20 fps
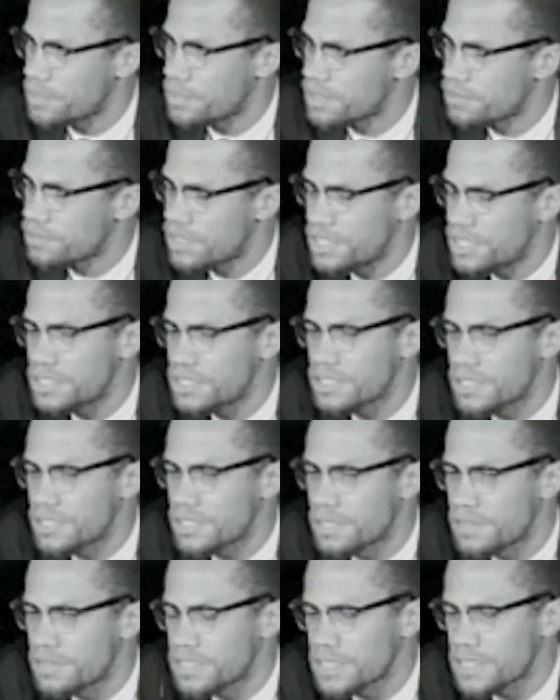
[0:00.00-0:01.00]
After leaving
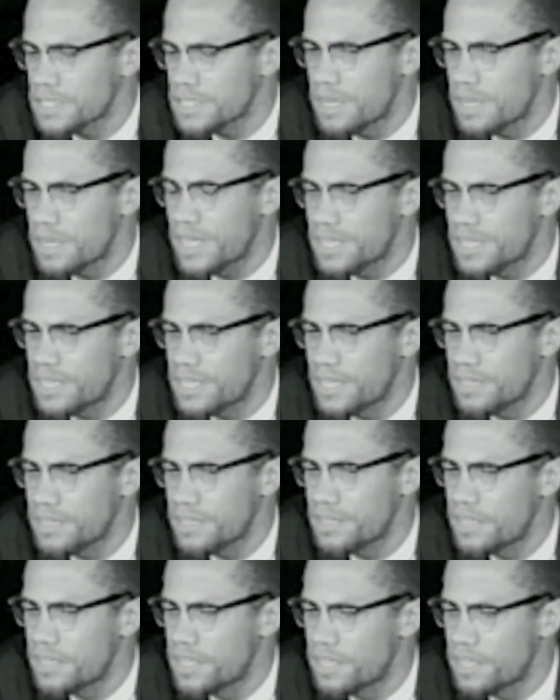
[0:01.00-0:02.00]
the Nation of
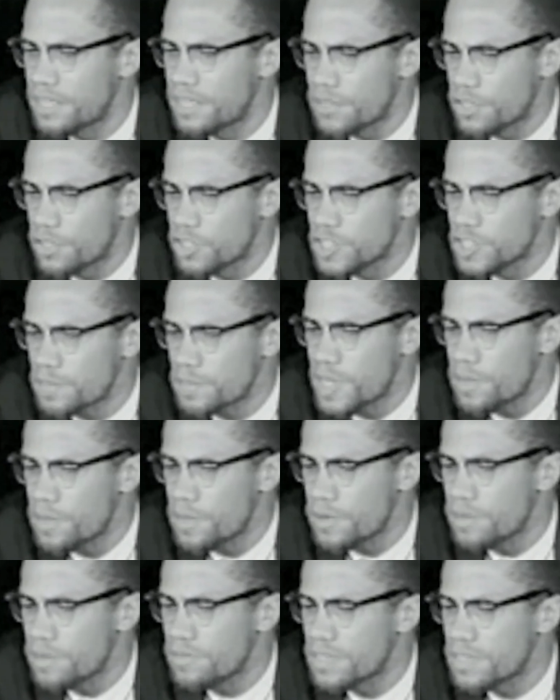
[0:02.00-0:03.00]
Islam, Malcolm X
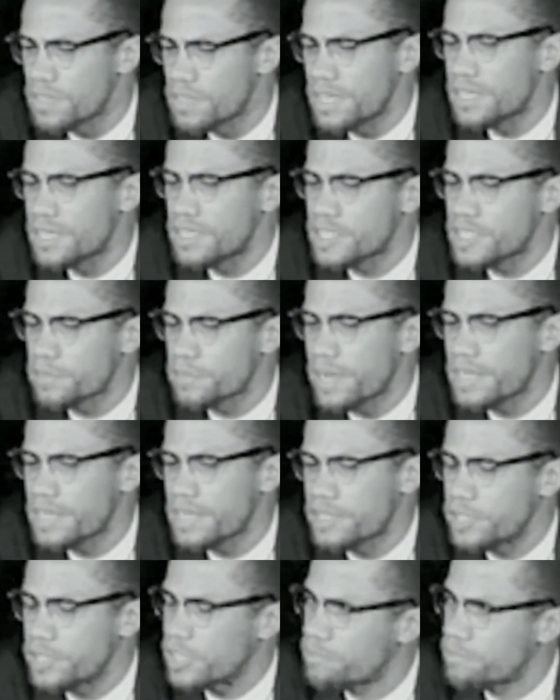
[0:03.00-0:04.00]
founded Muslim Mosque
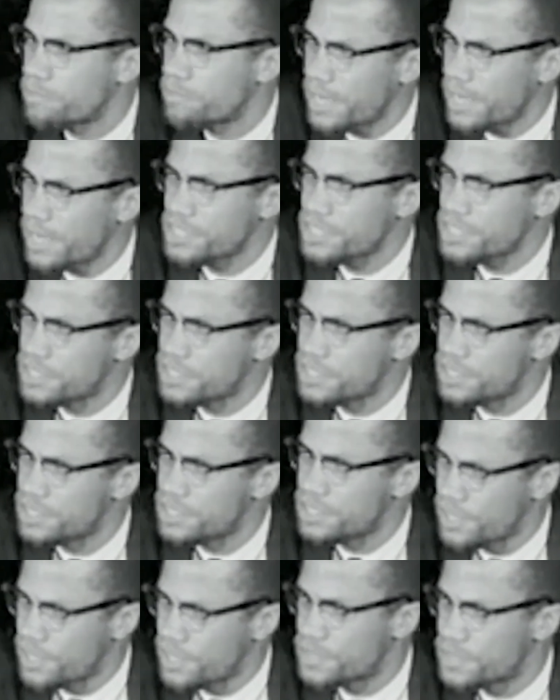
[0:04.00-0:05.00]
Inc., an
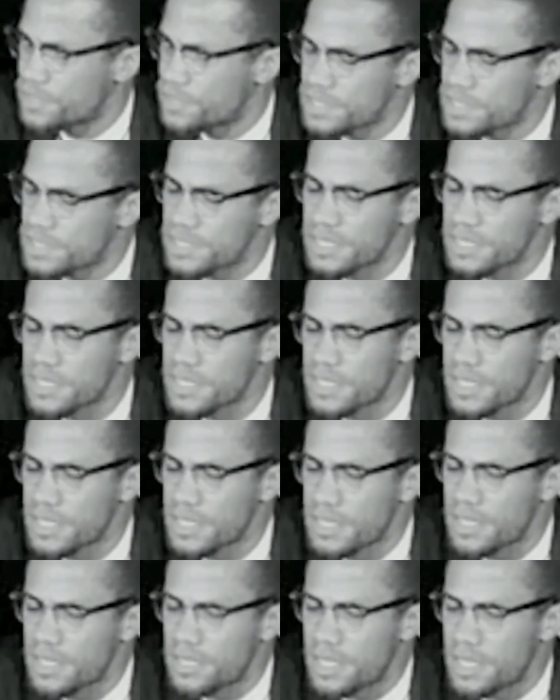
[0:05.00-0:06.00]
organization of
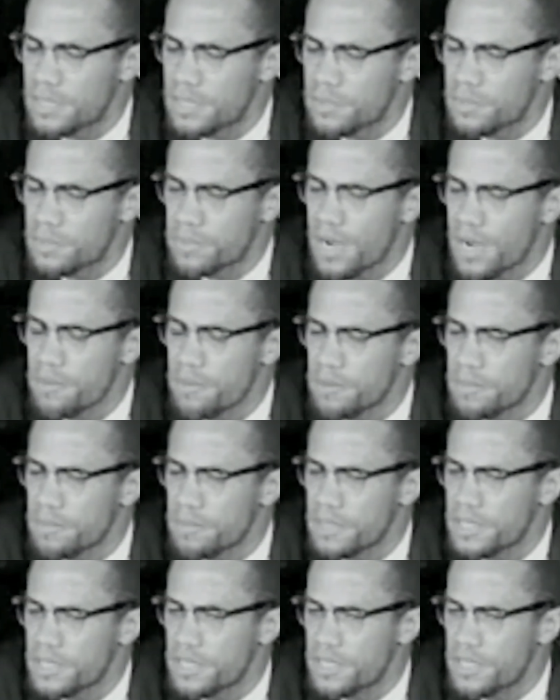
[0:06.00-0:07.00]
Afro American
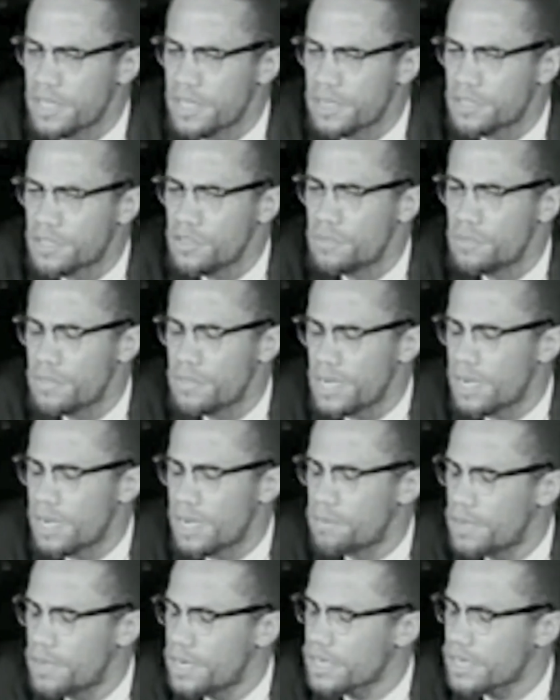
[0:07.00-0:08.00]
unity, a
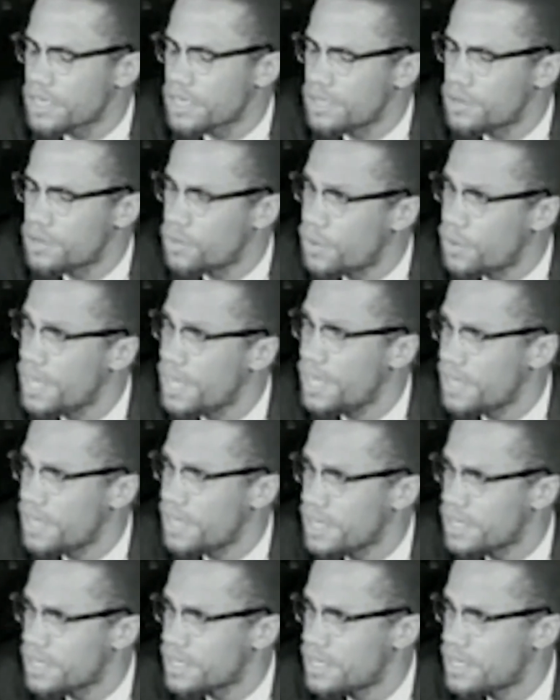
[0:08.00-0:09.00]
secular group that
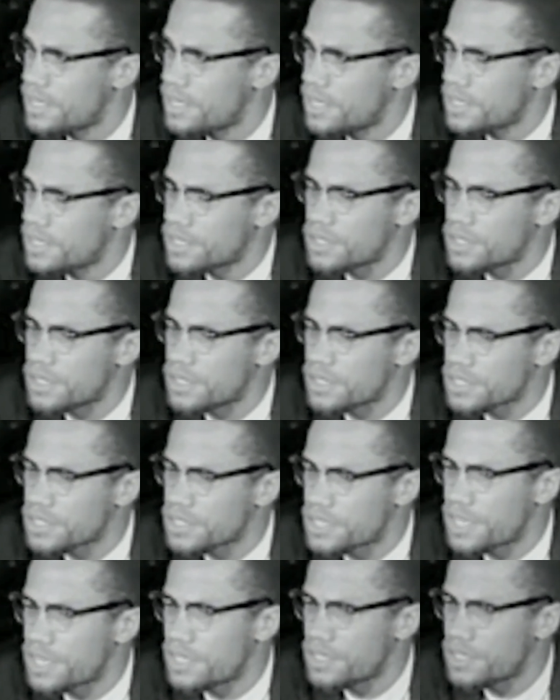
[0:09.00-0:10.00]
advocated pan
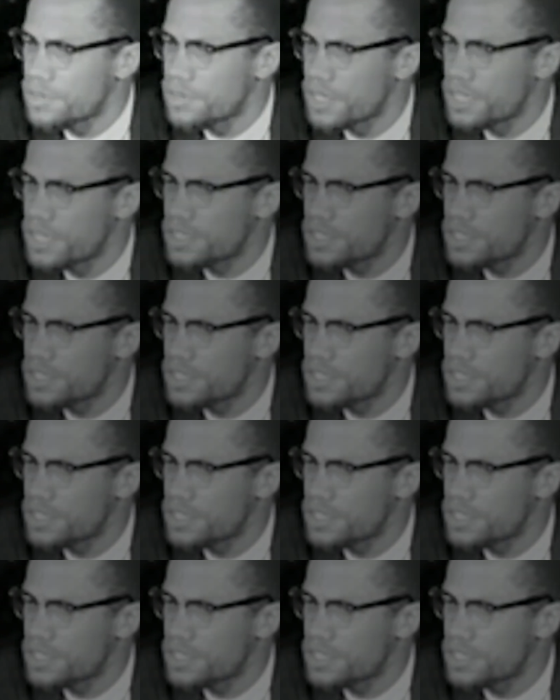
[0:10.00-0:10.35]
Africanism.